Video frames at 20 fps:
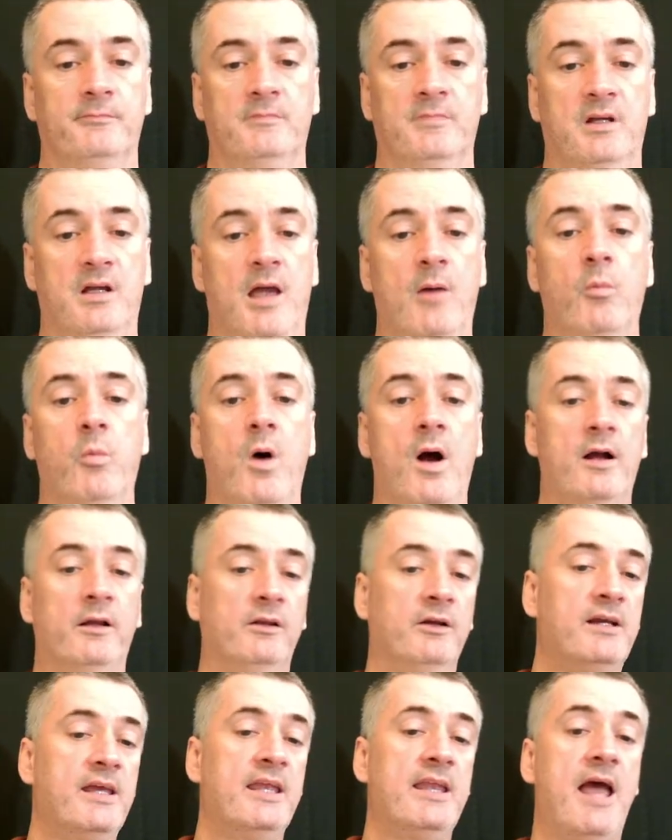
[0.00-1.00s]
And why?
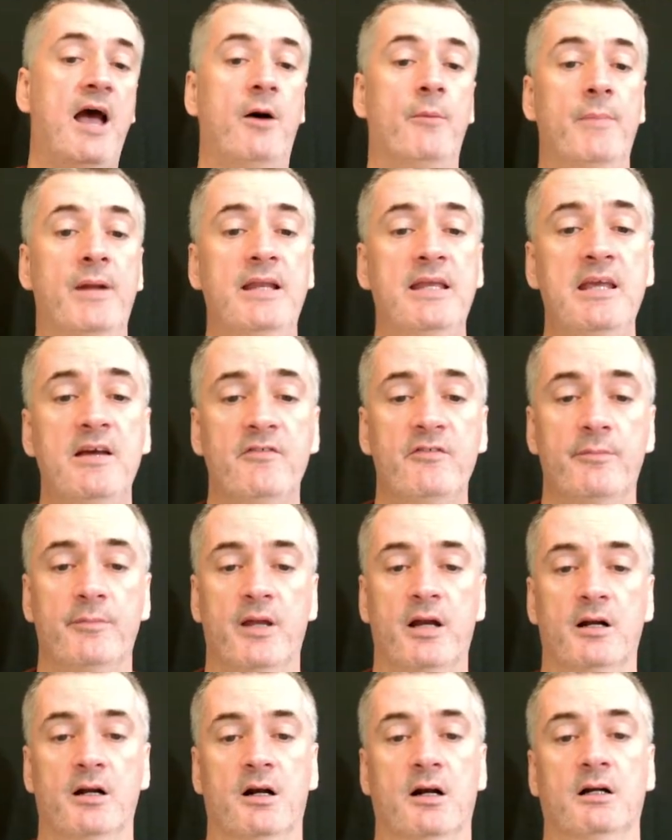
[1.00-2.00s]
Look at how many of them
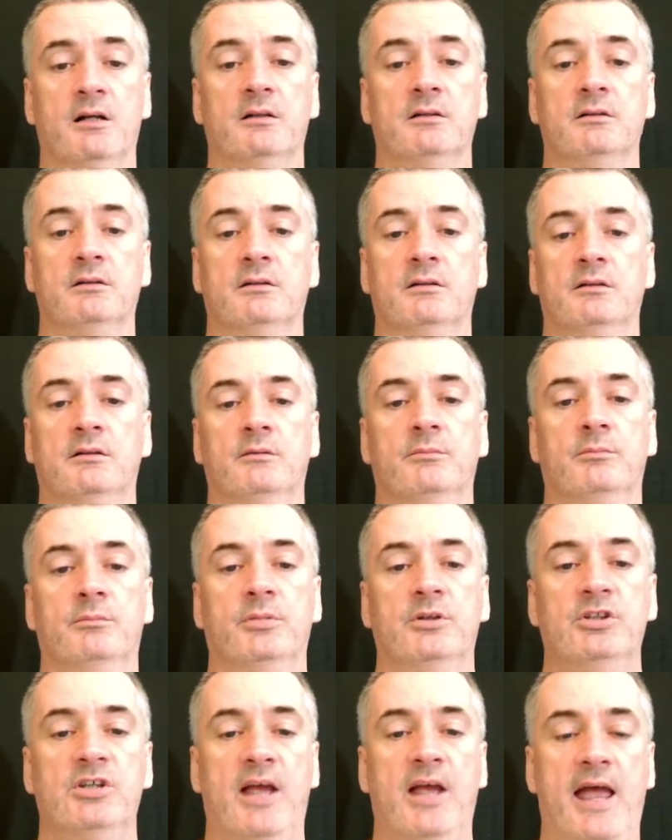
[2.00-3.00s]
there are.
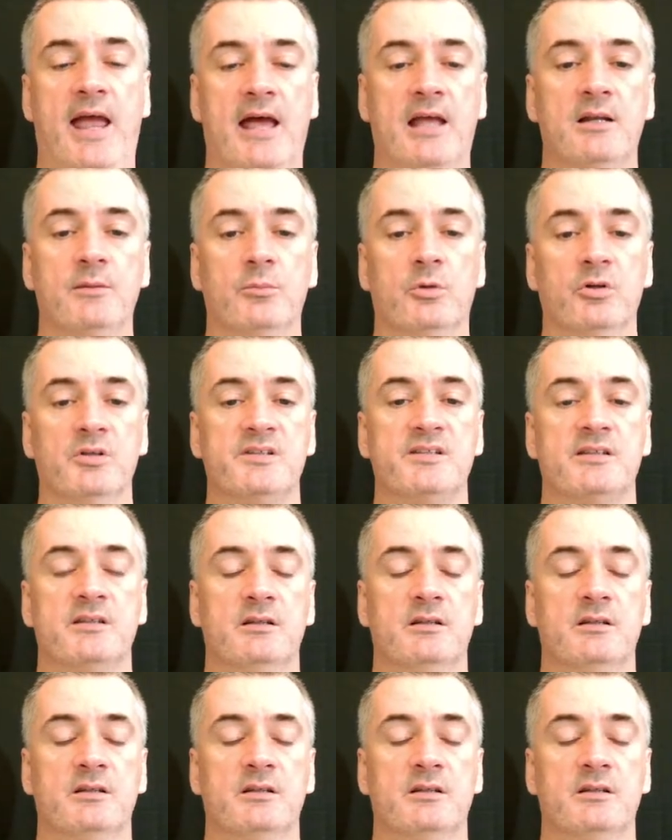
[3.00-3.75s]
Bunch of animals.